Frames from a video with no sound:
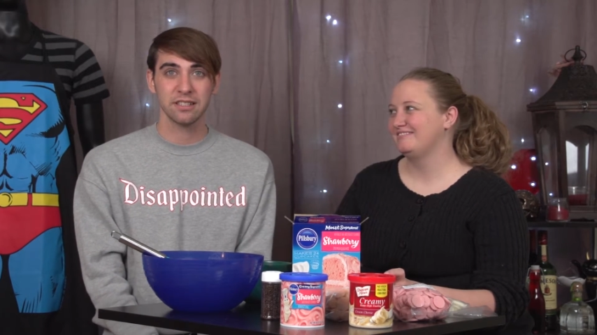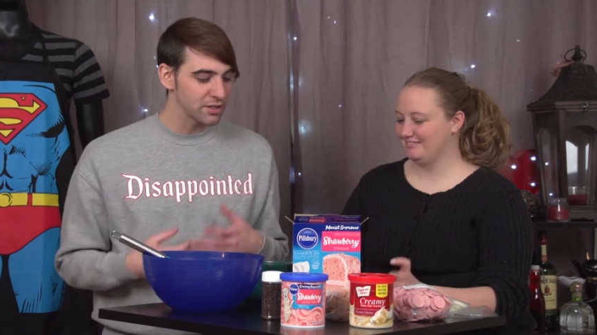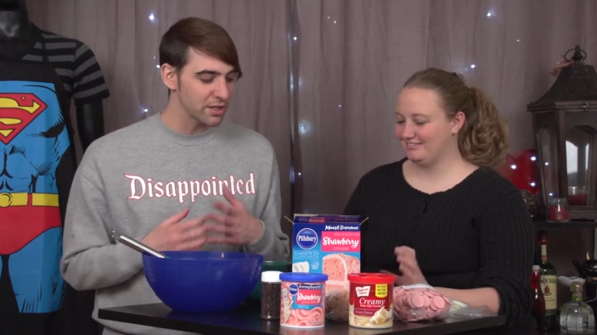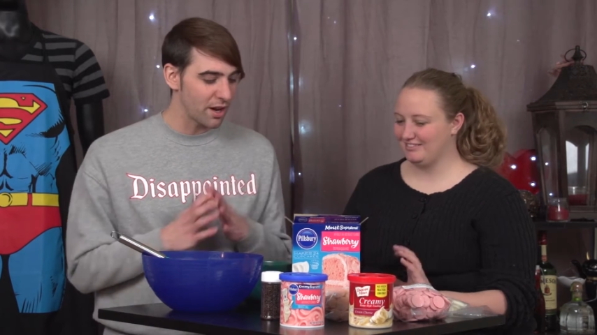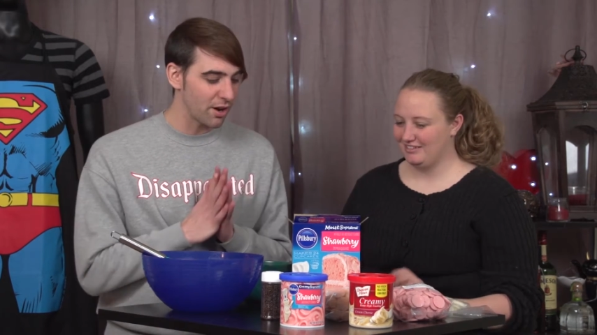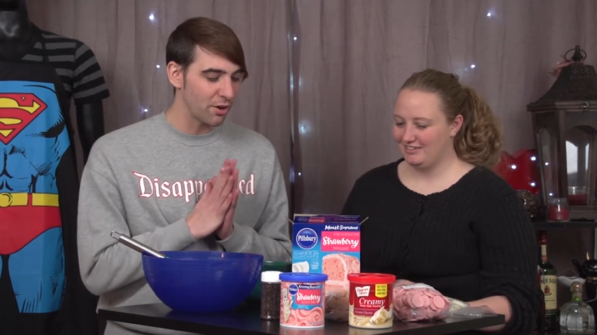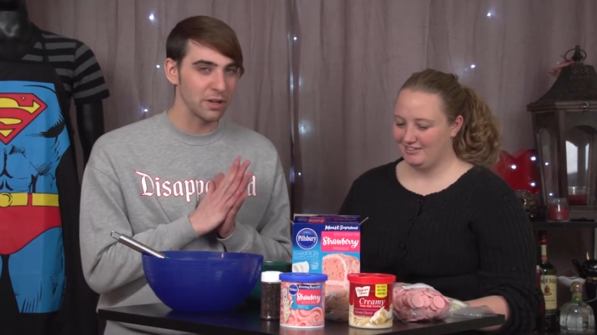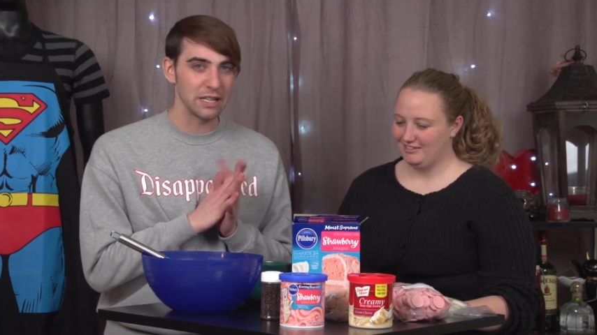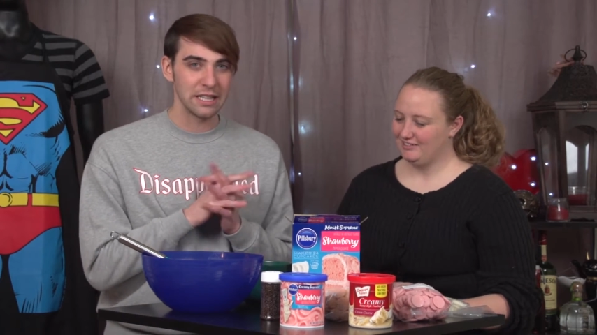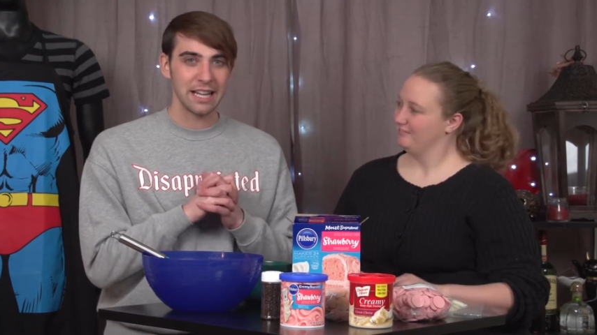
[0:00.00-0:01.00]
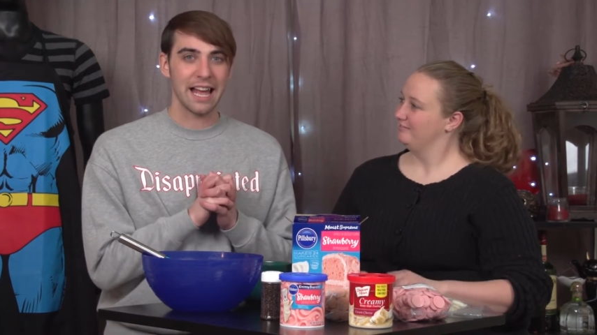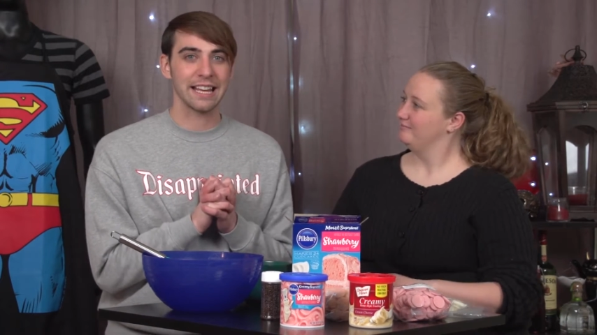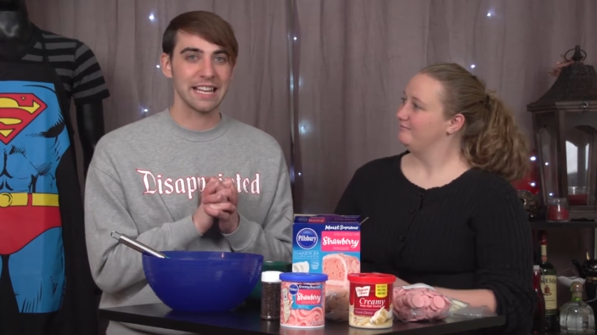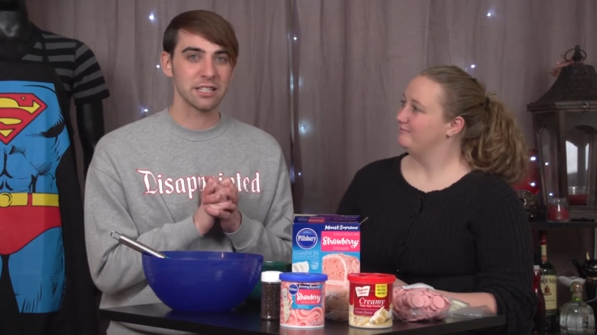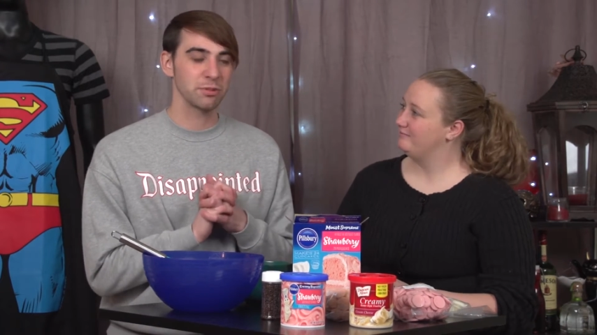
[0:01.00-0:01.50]
Speaker 1: So I
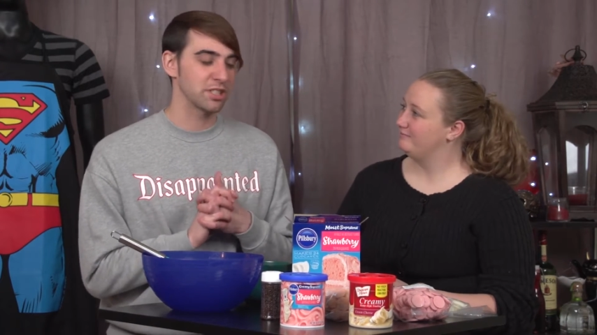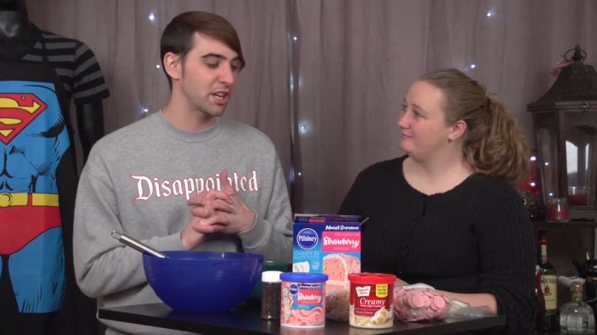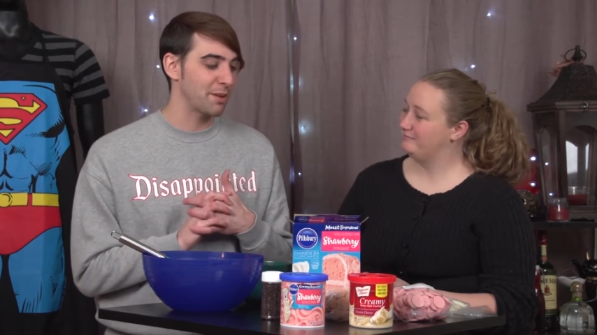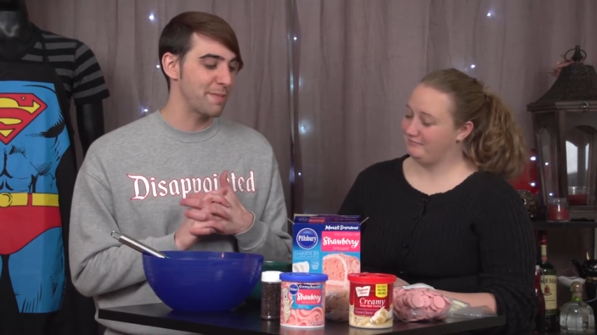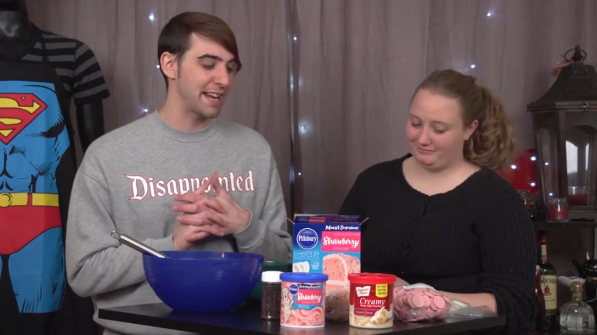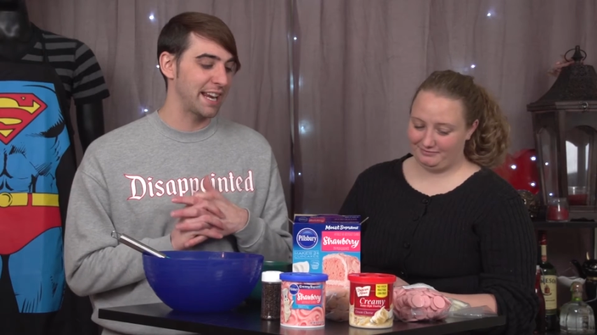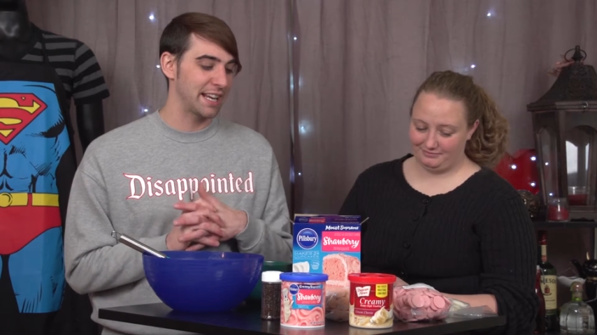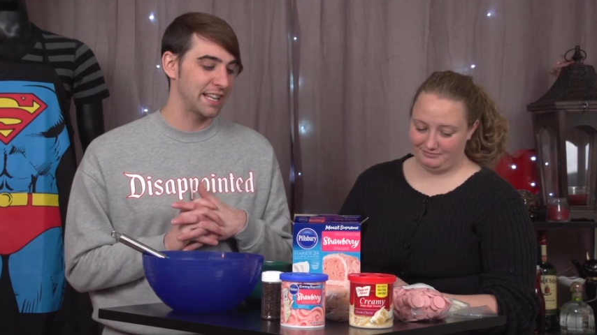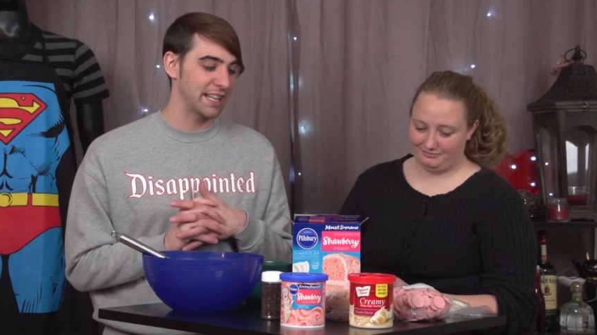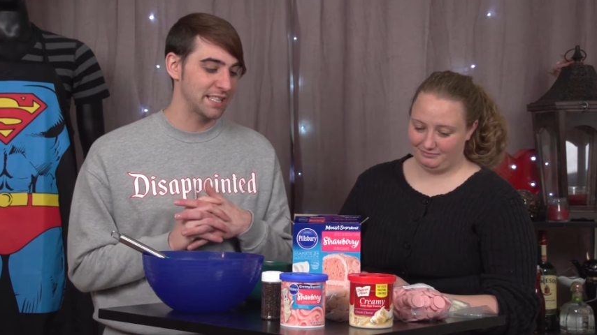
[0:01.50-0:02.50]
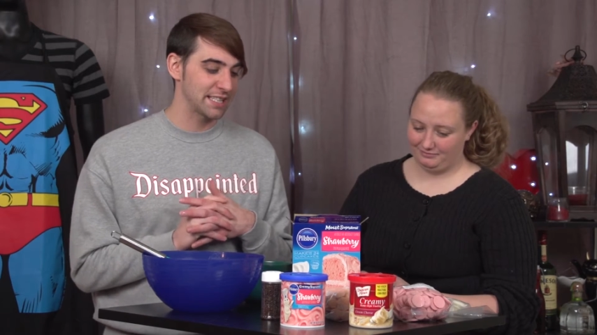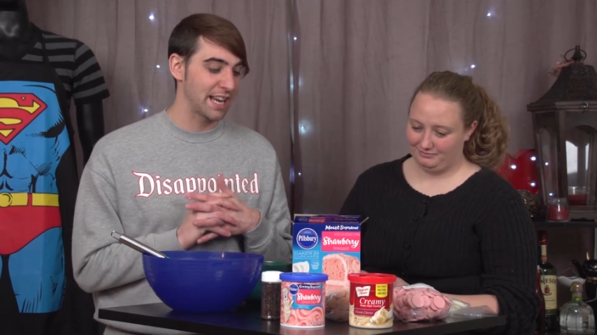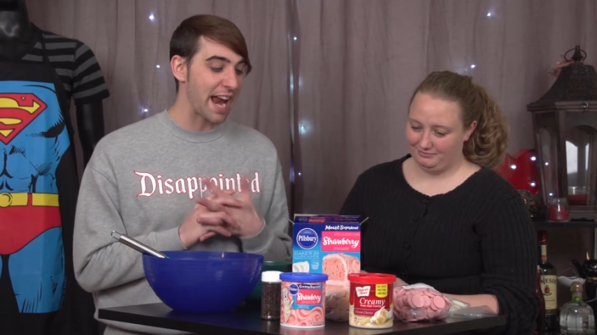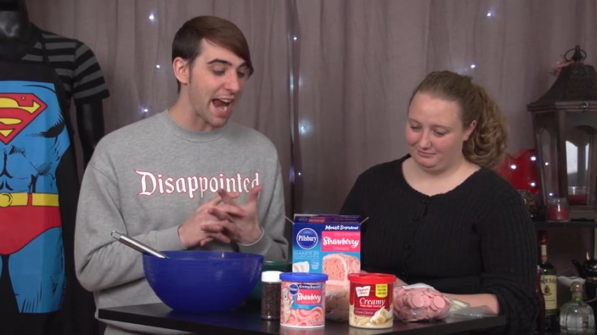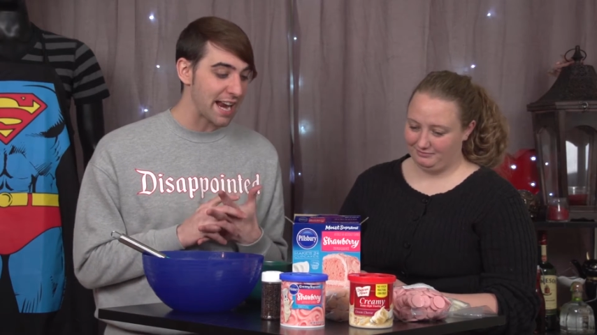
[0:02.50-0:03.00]
guess we'll start making this
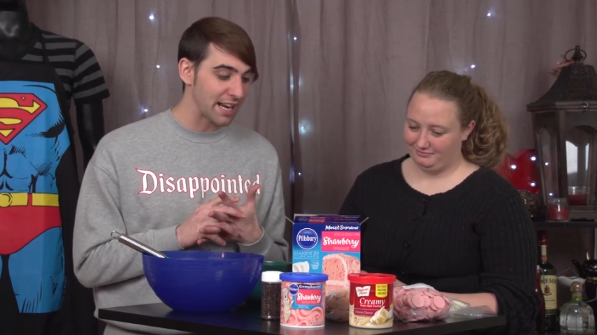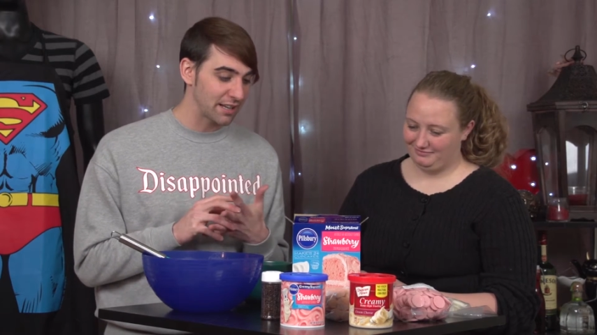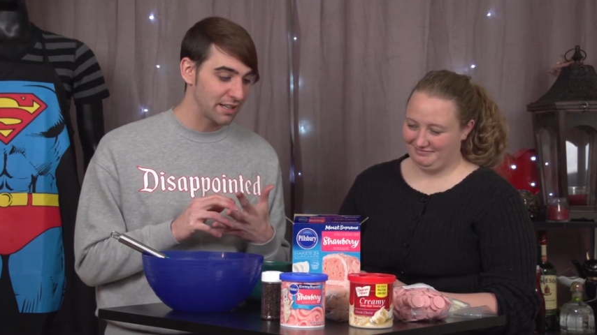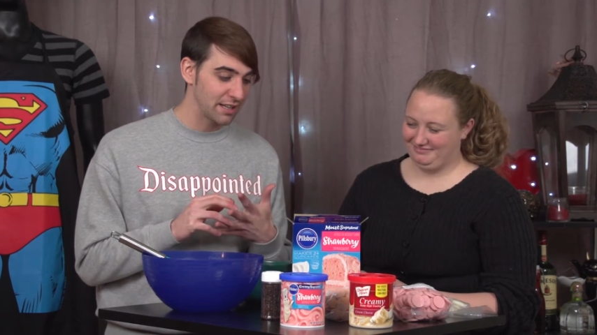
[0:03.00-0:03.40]
cake